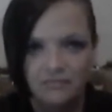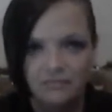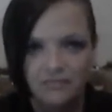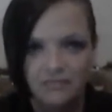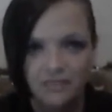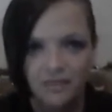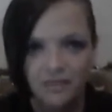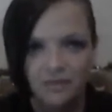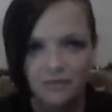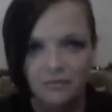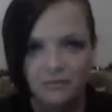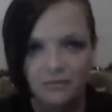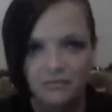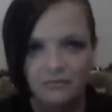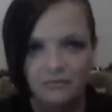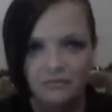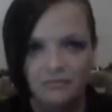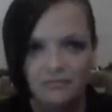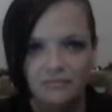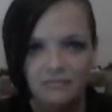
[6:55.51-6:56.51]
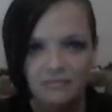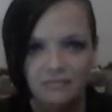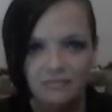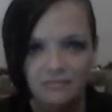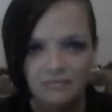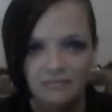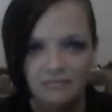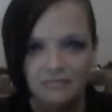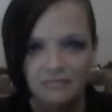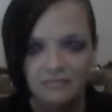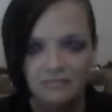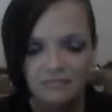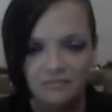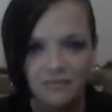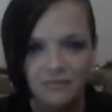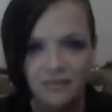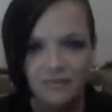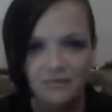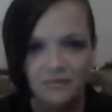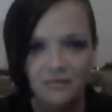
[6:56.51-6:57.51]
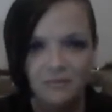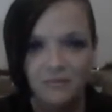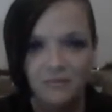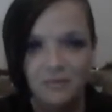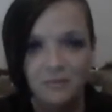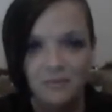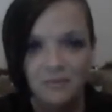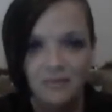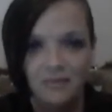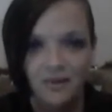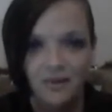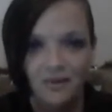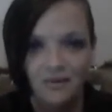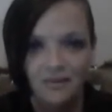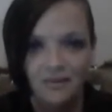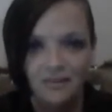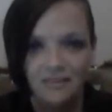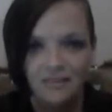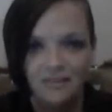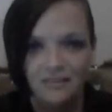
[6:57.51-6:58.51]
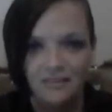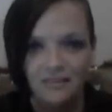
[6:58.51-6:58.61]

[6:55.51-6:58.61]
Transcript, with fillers: you know, well, what do you want to call it?